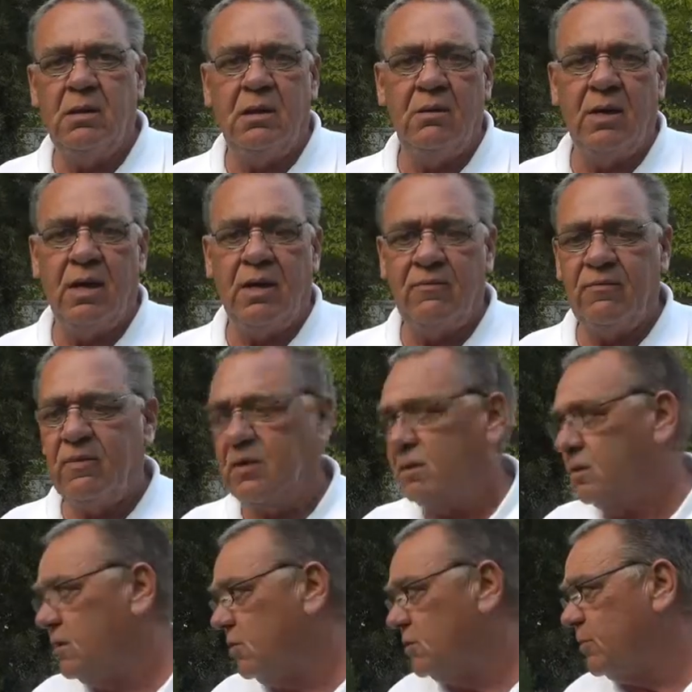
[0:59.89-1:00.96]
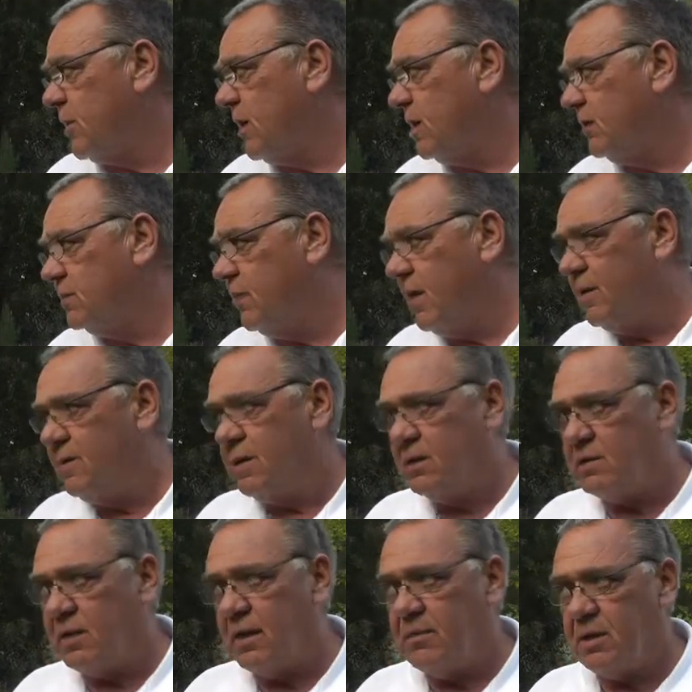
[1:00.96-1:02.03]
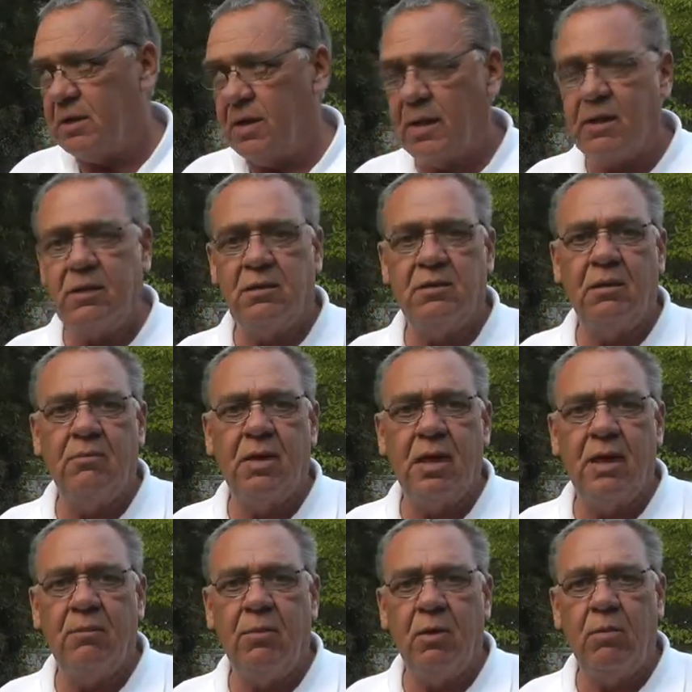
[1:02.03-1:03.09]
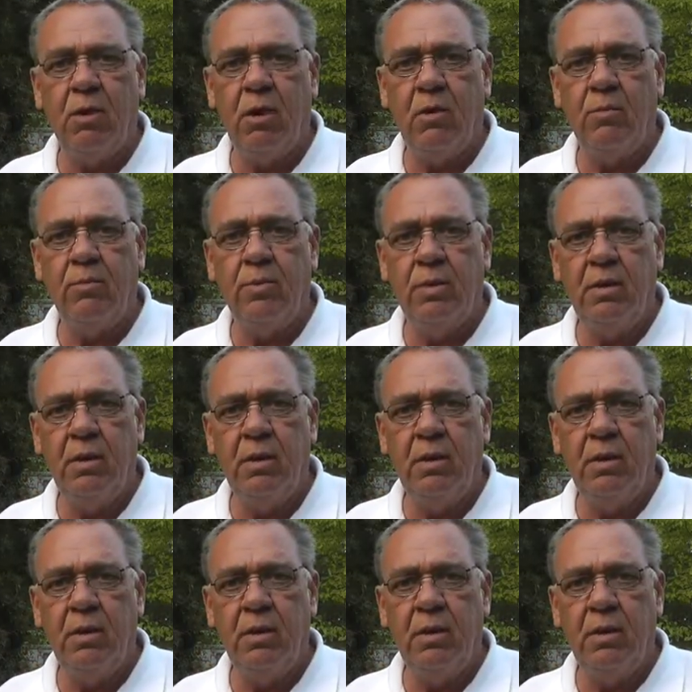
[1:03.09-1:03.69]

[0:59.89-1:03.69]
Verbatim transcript: do have uh, two spots, maybe a septic tank or some kind of mobile home